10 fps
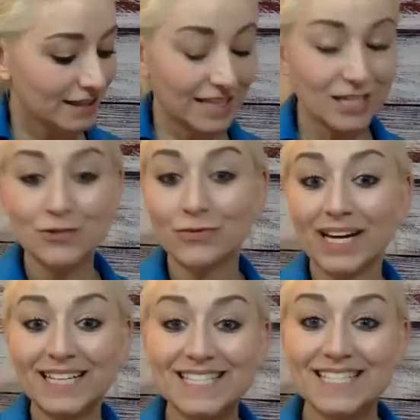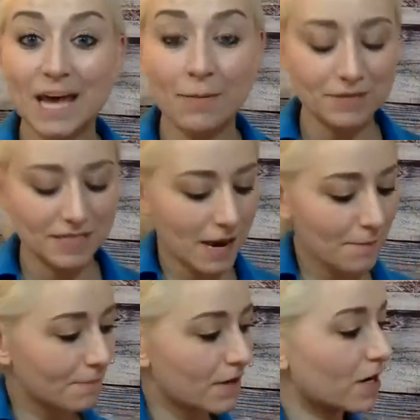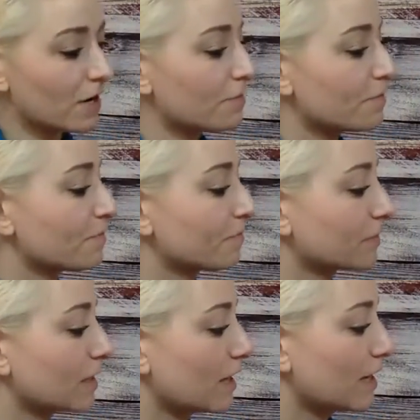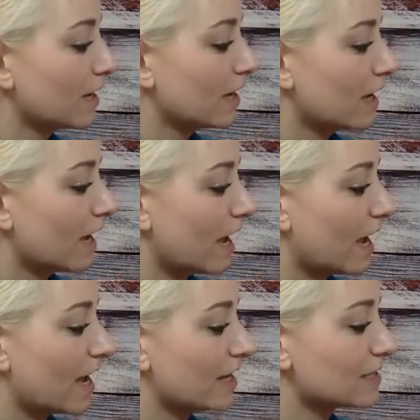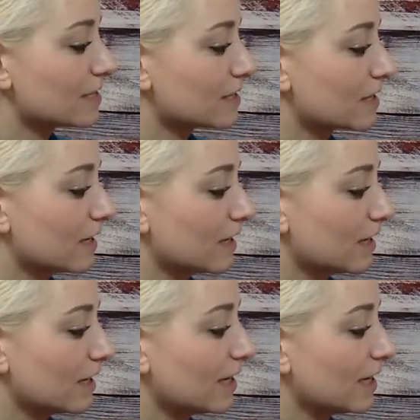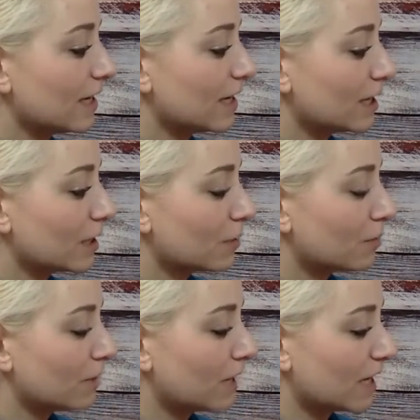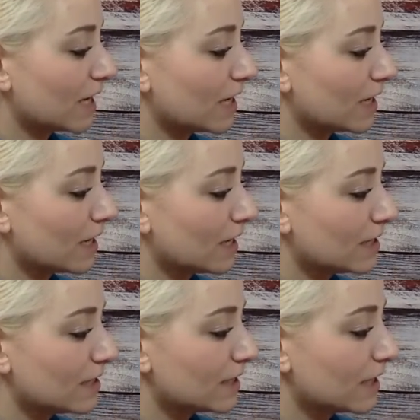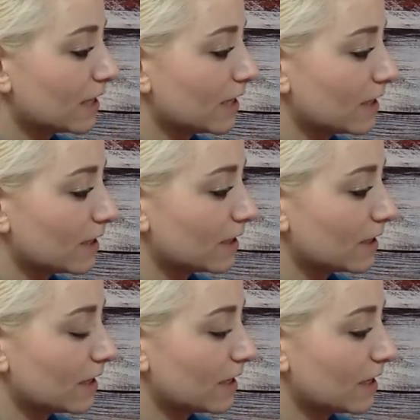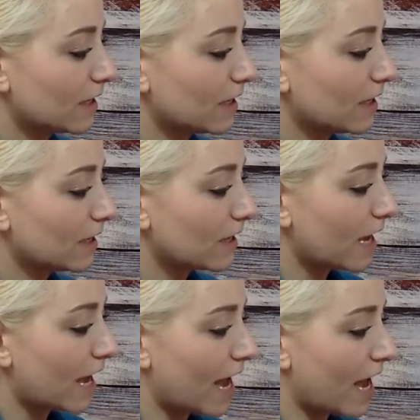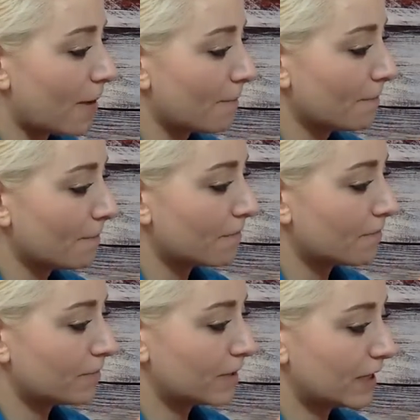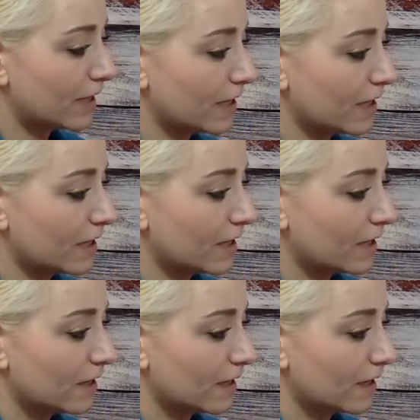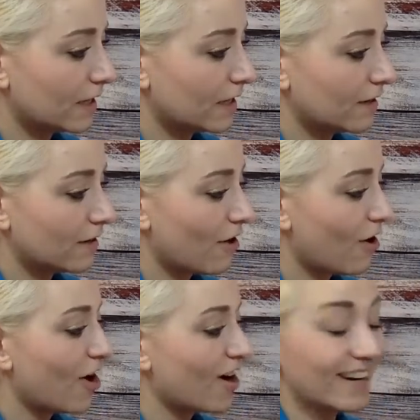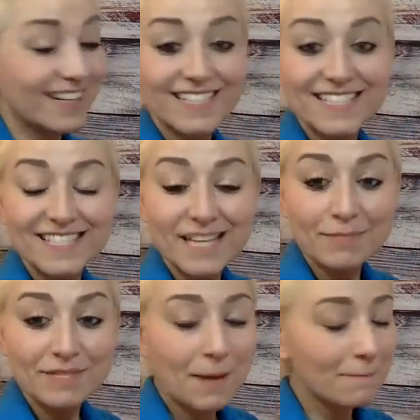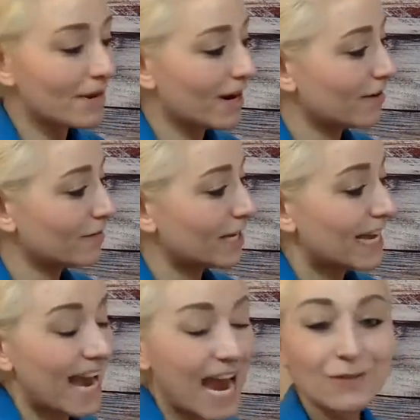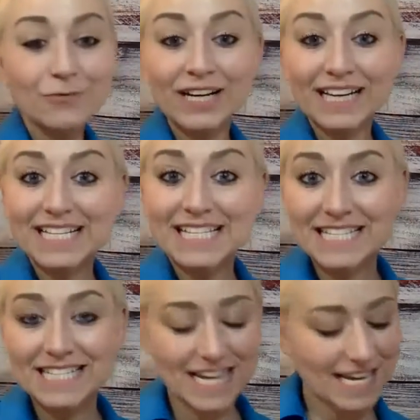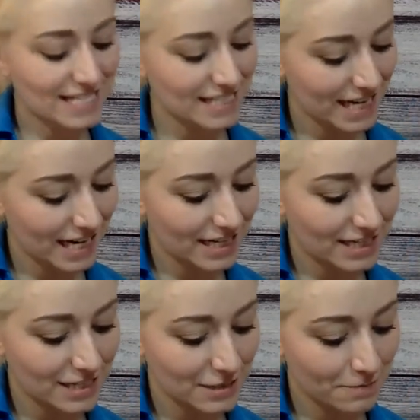Let's write September. S E P T E M B E R. September. And what is today's date?